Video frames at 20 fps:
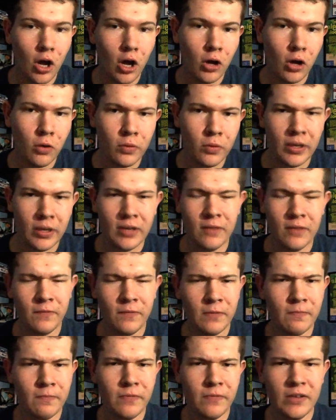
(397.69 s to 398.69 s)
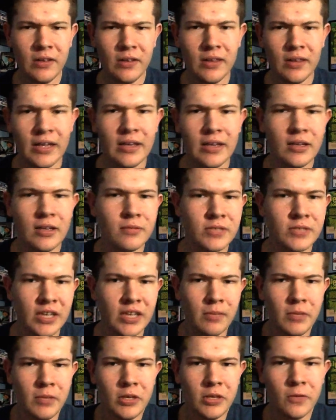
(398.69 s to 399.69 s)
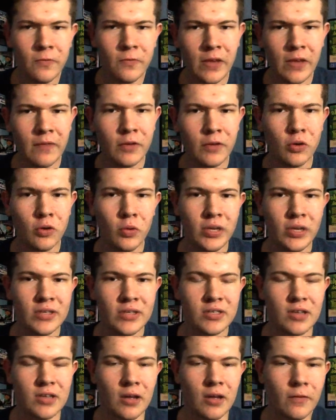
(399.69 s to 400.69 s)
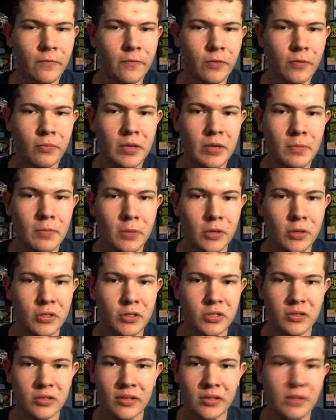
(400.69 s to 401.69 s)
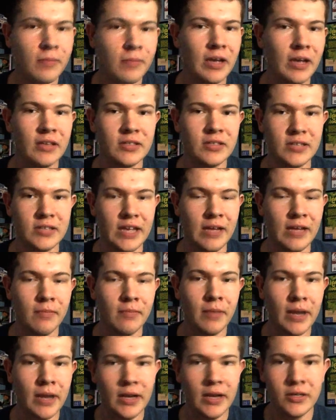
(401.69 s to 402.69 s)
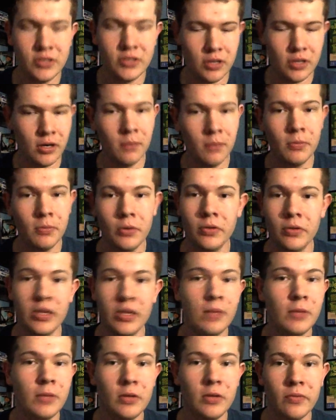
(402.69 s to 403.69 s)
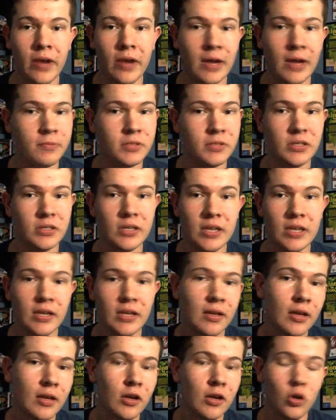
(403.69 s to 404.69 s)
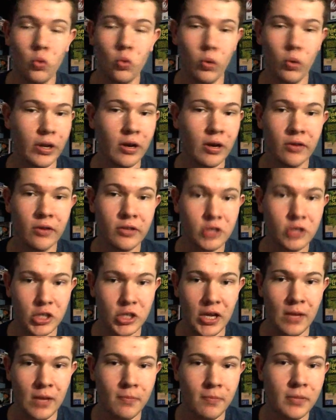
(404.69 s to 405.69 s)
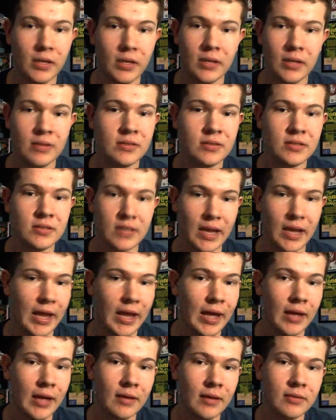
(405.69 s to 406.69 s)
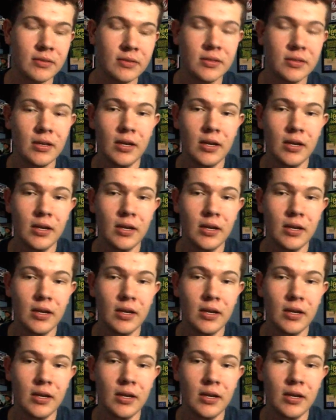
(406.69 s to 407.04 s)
Oh, and if you feel like it, tell me your favorite Queen song. For me personally, my standbys are Bohemian Rhapsody, We Are the Champions, and